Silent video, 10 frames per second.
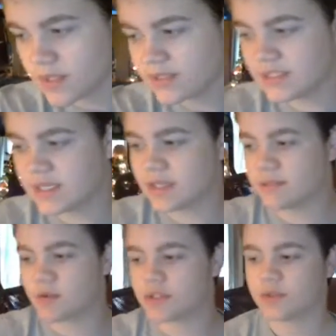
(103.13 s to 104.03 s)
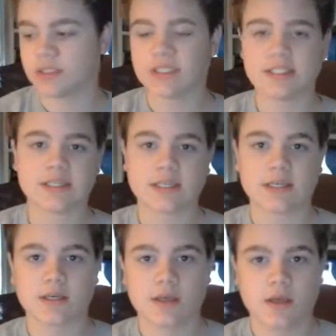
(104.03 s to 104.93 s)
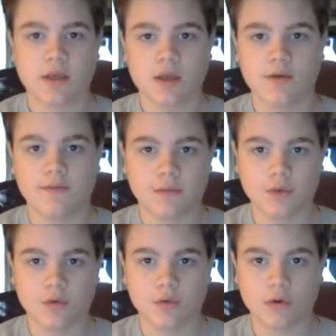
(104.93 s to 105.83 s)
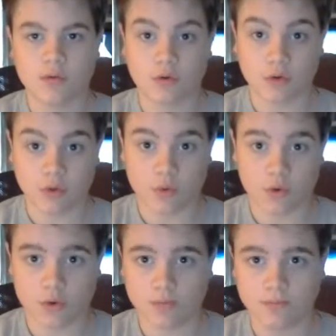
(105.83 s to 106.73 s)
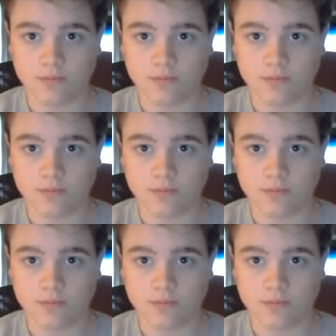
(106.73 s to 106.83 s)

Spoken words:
to get the most realistic view for you all.